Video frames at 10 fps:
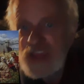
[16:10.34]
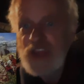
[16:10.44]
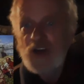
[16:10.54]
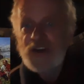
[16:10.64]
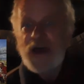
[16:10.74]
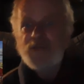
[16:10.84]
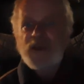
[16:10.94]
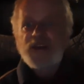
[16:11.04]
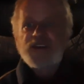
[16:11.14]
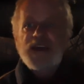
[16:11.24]
he could not
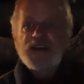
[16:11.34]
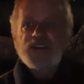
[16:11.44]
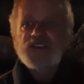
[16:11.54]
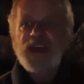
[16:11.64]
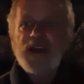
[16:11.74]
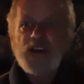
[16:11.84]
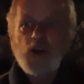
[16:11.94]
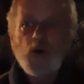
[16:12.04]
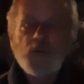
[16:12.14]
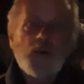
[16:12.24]
maintain a
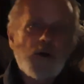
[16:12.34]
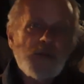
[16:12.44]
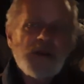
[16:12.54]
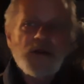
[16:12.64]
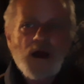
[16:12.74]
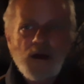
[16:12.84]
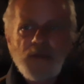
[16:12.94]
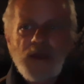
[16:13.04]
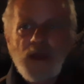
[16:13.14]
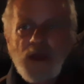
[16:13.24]
standing or permanent
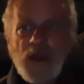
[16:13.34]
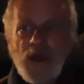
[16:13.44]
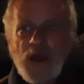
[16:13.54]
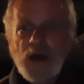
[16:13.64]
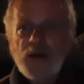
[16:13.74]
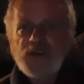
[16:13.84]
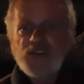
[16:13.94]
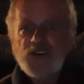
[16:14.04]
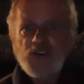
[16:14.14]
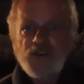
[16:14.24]
army, uh,
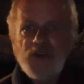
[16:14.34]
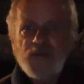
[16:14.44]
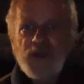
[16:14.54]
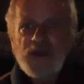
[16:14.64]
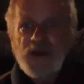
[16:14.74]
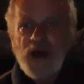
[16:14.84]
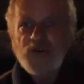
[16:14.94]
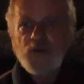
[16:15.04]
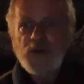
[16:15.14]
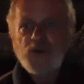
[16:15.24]
such a thing being
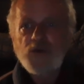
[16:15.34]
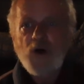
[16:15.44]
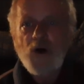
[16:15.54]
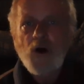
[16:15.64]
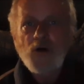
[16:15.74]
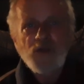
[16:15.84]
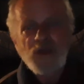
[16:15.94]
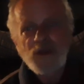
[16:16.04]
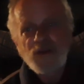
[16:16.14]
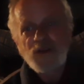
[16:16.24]
contrary to the, all the
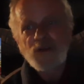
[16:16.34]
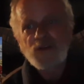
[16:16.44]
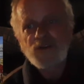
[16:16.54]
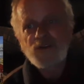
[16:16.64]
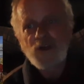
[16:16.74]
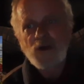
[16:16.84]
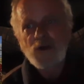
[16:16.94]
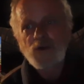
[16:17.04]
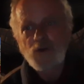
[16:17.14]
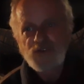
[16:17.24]
Indian
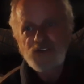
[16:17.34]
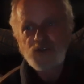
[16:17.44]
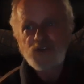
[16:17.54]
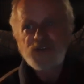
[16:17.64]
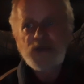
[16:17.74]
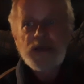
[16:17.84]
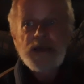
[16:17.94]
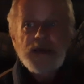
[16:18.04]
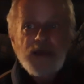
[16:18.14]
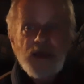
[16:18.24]
uh, usages
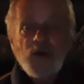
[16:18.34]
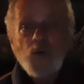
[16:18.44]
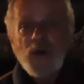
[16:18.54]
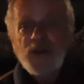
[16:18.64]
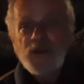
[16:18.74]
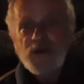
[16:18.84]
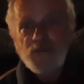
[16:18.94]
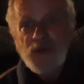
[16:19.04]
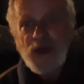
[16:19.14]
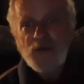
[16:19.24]
and quite
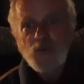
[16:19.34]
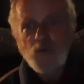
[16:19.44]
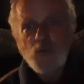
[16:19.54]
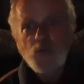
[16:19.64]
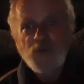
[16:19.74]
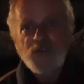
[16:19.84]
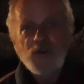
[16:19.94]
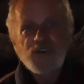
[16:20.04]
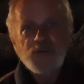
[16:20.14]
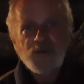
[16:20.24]
incompatible with
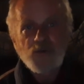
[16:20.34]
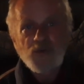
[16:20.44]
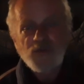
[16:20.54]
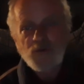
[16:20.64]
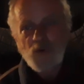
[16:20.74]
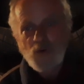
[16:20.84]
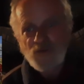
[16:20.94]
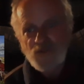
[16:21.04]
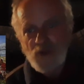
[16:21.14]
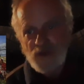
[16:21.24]
their, with their mode
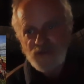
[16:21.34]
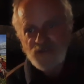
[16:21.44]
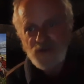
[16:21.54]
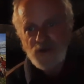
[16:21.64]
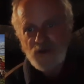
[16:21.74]
of life.